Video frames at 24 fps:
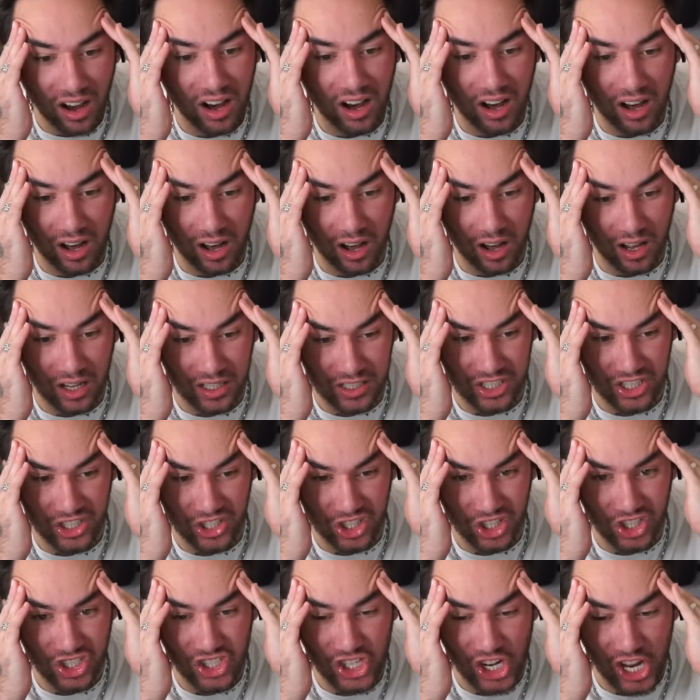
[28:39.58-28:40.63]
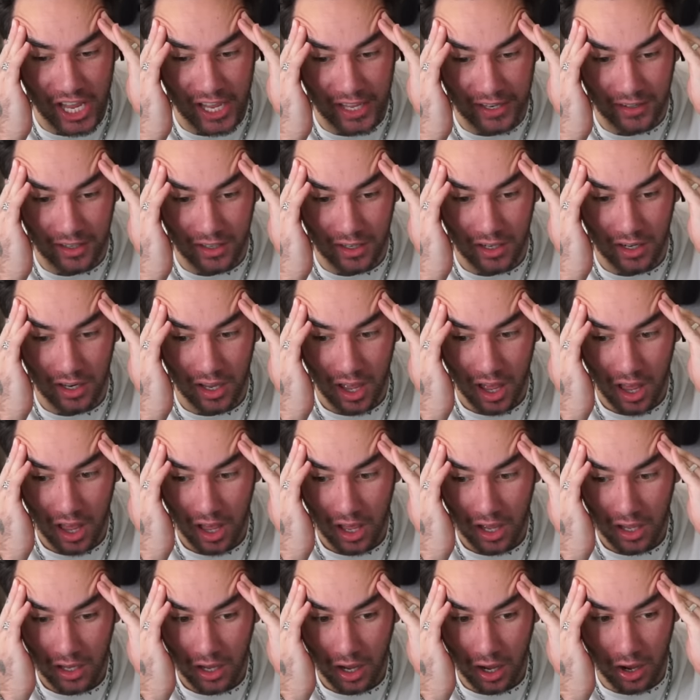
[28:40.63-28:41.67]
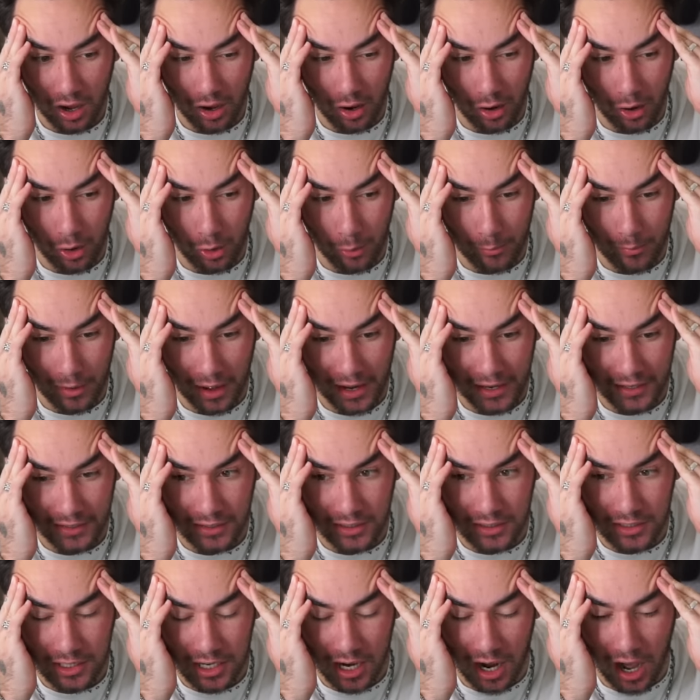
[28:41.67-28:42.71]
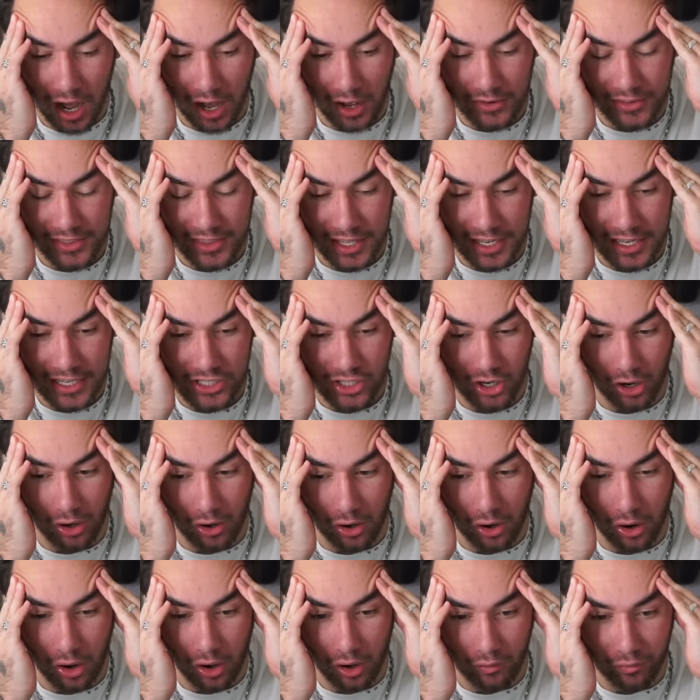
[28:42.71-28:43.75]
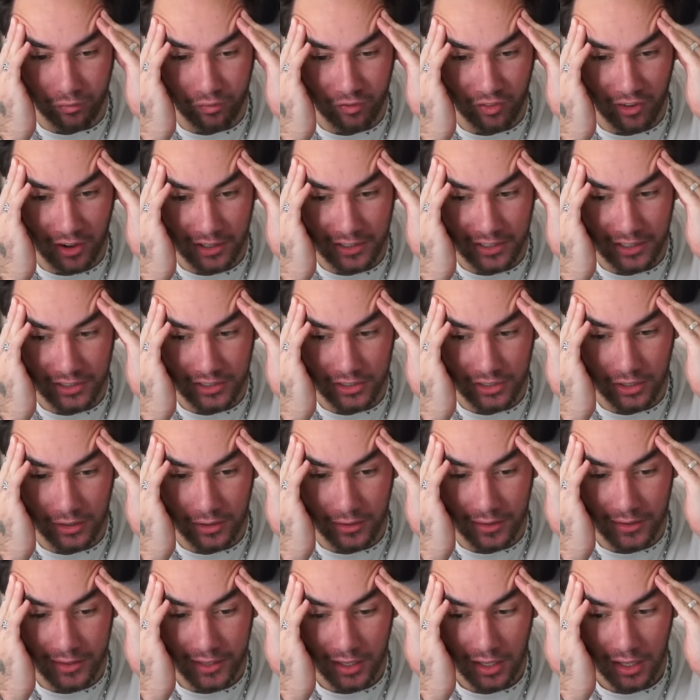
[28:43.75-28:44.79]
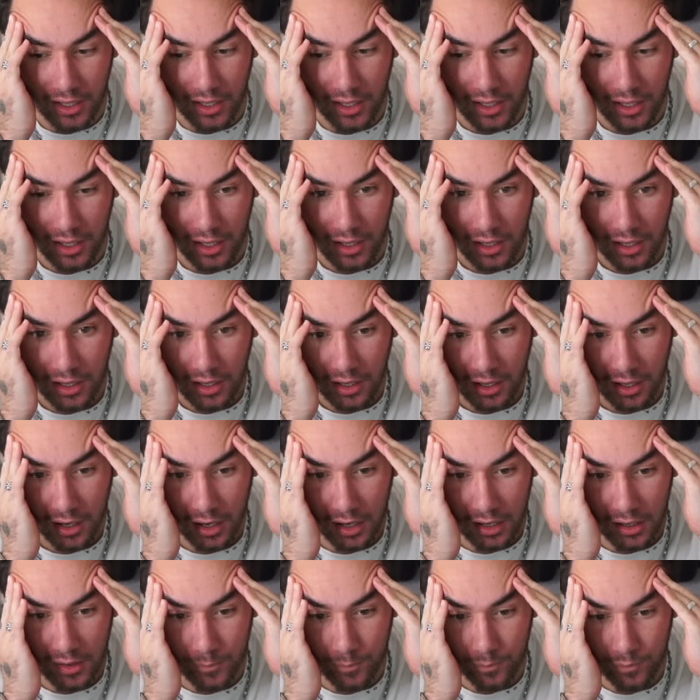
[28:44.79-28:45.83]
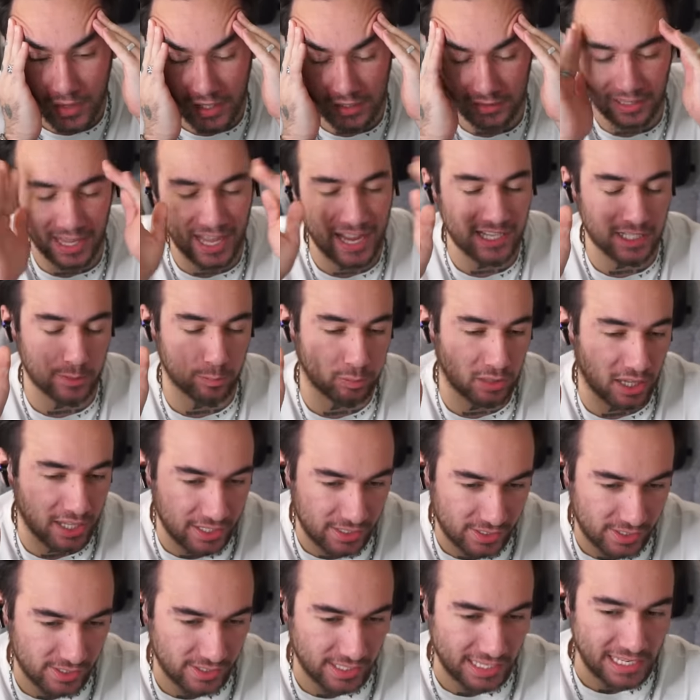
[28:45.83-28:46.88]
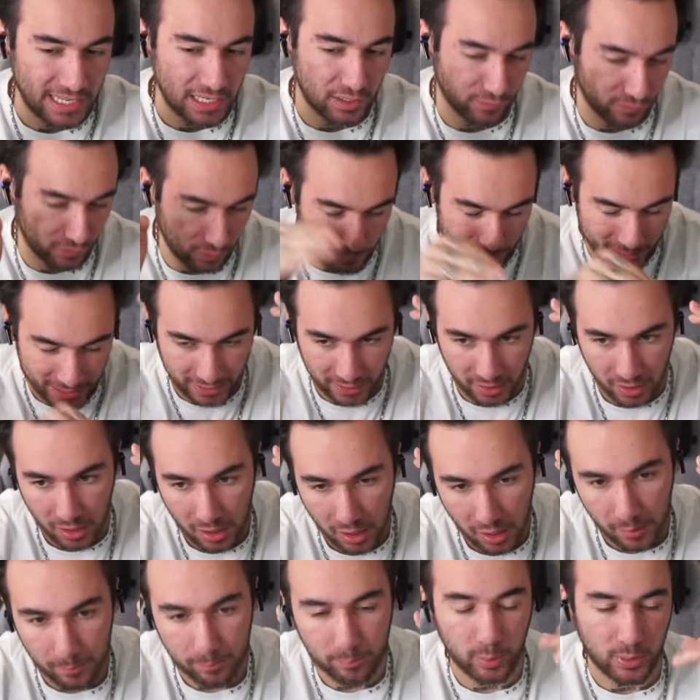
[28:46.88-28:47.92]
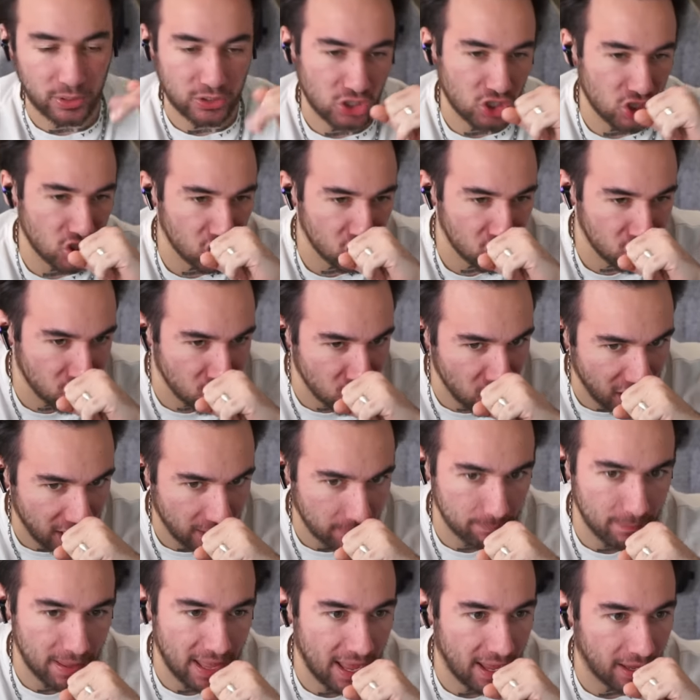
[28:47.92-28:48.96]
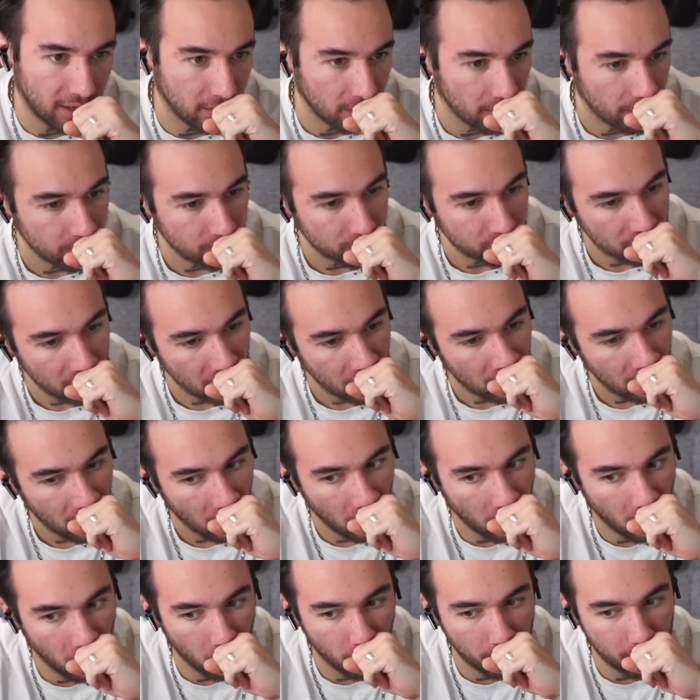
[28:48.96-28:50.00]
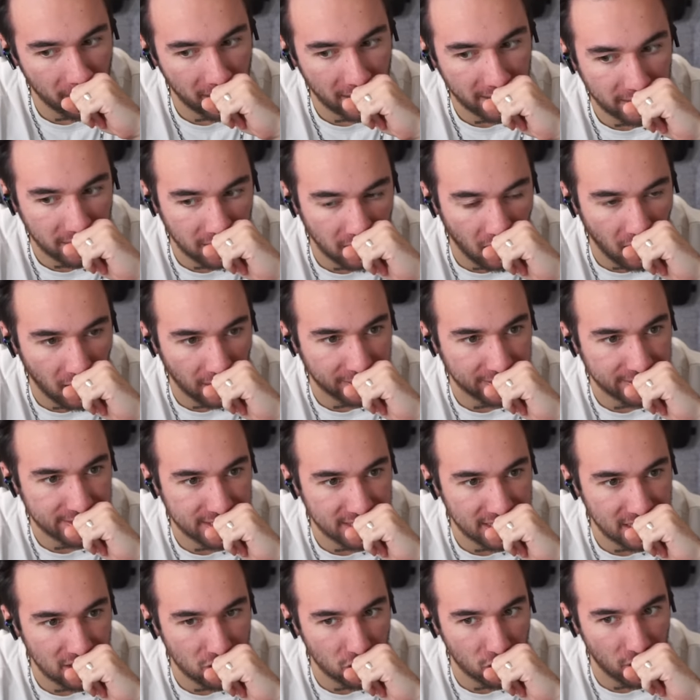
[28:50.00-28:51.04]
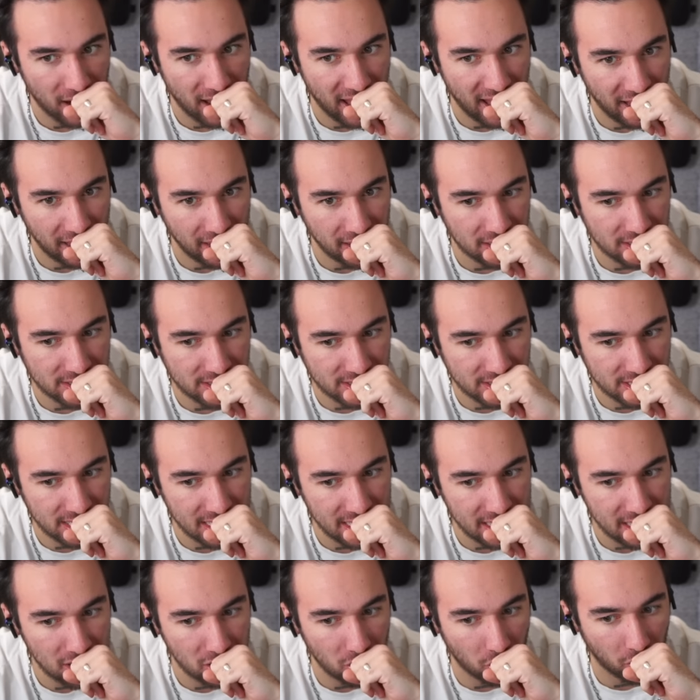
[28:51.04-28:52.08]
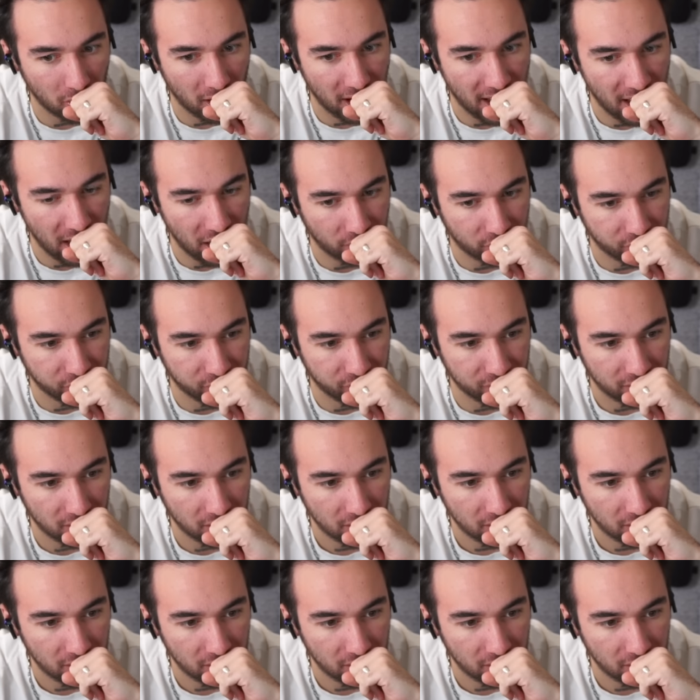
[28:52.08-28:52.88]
Oh, shit. Oh my god, these are all fucking good. And last place is E for me. But shit, man. Oh my god, it's either A, C, or F.